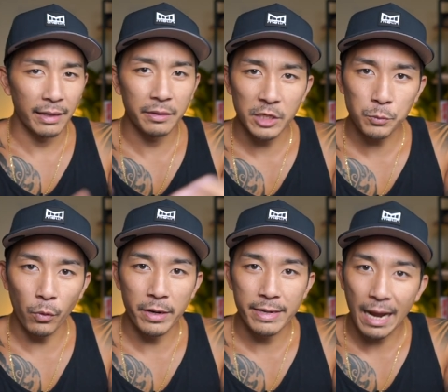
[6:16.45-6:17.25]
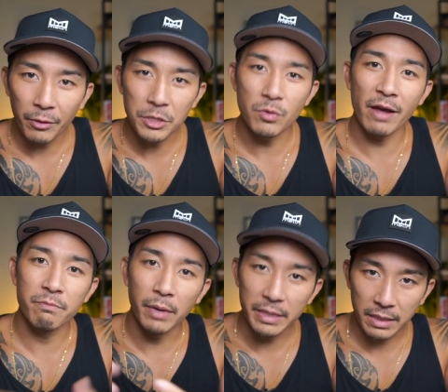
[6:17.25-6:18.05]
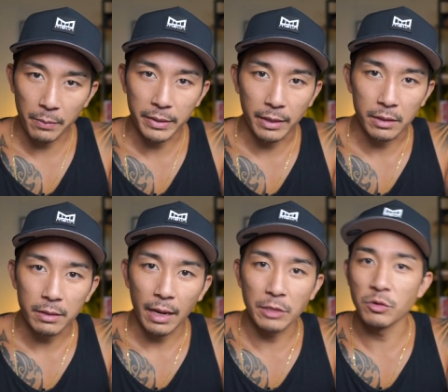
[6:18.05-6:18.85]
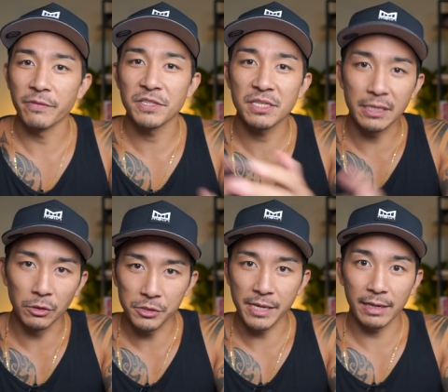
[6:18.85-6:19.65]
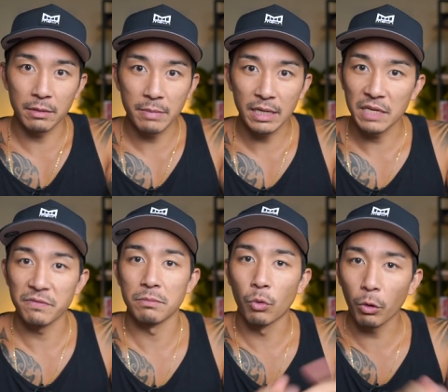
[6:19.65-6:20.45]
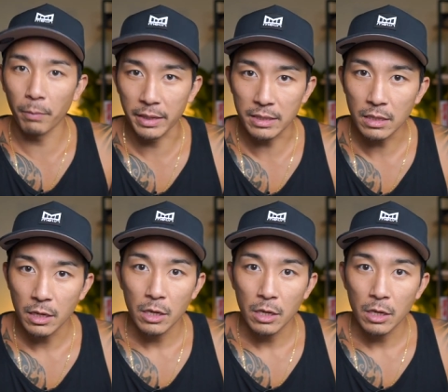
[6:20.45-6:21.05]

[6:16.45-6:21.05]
And at this point, now that you have money coming in and you have skills that can make even more money,